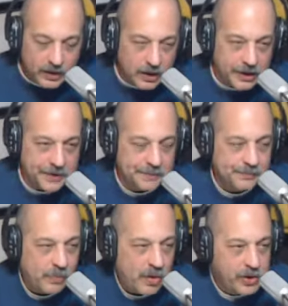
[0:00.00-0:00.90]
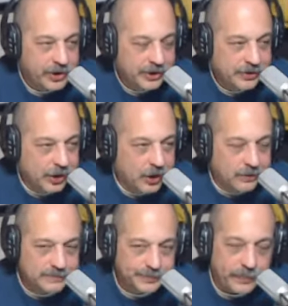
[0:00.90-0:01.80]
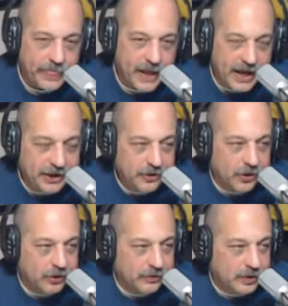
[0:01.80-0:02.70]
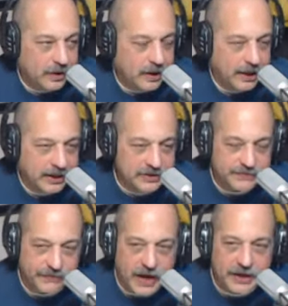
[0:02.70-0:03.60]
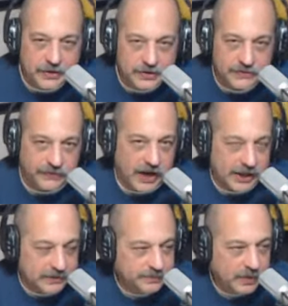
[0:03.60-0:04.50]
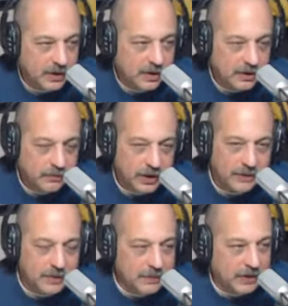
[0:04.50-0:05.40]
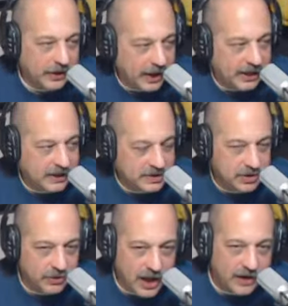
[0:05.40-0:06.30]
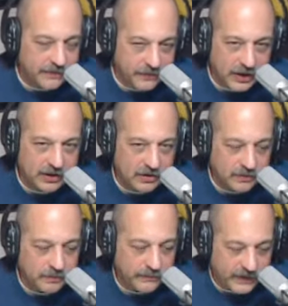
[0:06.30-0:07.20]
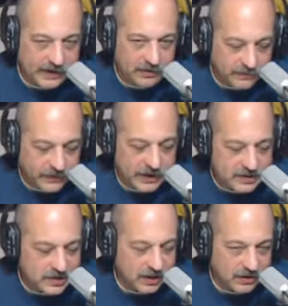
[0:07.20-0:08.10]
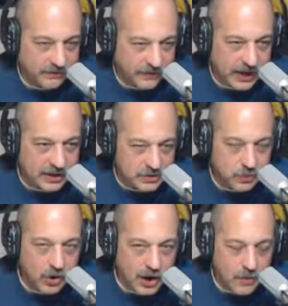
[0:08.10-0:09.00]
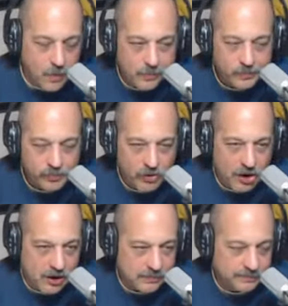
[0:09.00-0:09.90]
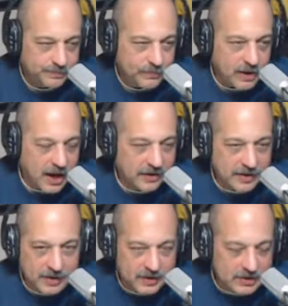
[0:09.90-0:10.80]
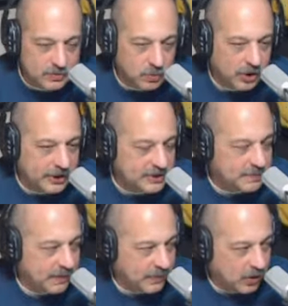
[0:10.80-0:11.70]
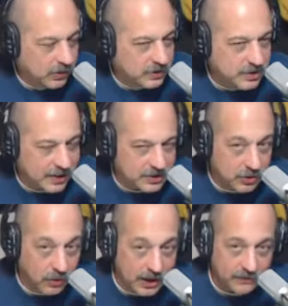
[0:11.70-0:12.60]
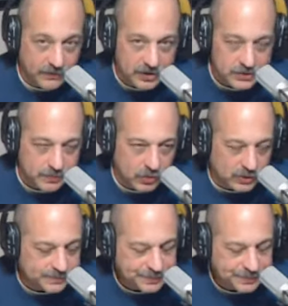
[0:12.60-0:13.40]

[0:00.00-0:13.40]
You know, Eddie Hearn, his fighters fight. What I mean by that is they're not afraid to fight the fights that the fans want. I think he's one of these promoters that's great for the sport.